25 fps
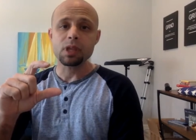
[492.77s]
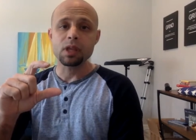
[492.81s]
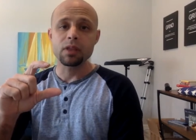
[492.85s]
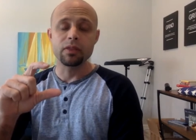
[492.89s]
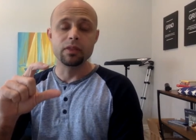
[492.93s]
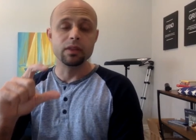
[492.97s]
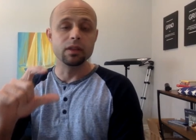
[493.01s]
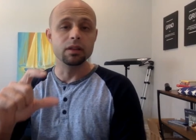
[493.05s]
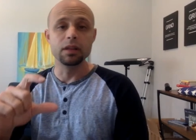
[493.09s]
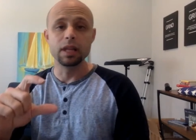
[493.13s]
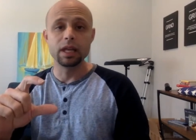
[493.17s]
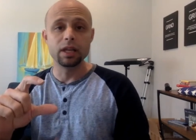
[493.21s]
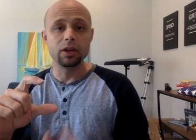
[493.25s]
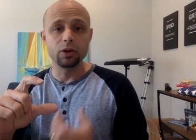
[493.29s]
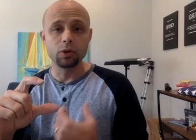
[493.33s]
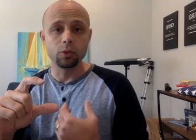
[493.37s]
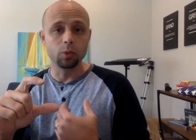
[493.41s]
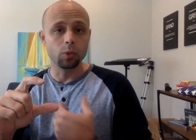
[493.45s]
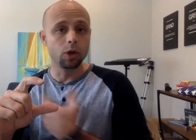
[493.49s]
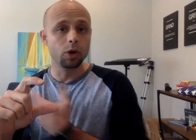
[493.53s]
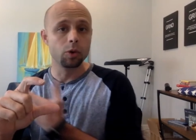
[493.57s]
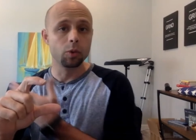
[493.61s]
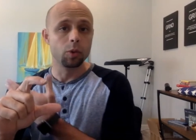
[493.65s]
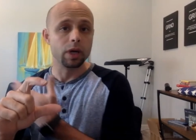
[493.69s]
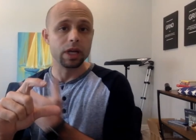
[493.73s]
The lender
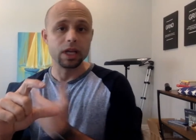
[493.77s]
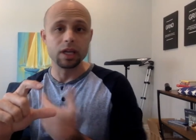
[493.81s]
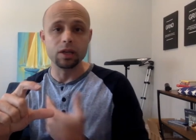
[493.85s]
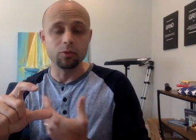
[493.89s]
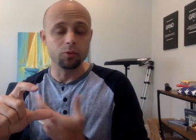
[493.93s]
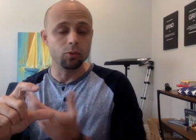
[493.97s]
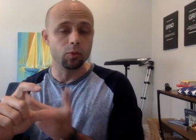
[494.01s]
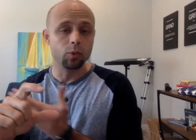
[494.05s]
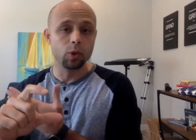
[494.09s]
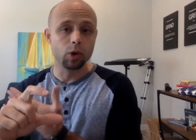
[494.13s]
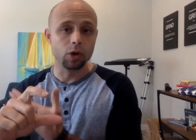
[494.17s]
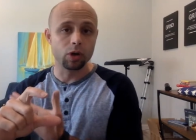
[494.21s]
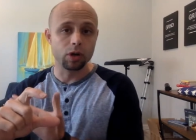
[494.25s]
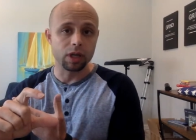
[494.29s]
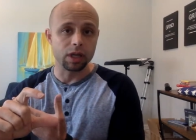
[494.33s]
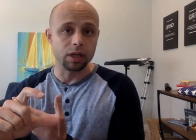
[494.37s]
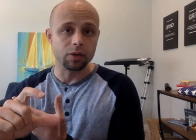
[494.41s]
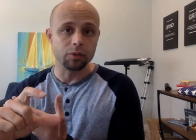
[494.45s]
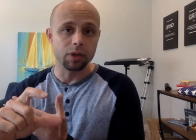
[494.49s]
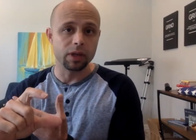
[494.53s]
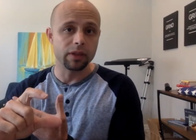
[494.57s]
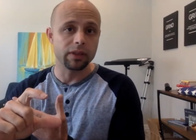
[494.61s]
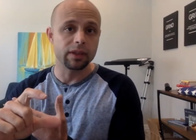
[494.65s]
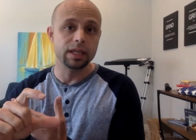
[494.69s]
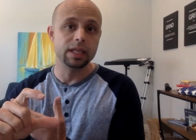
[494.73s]
we're working with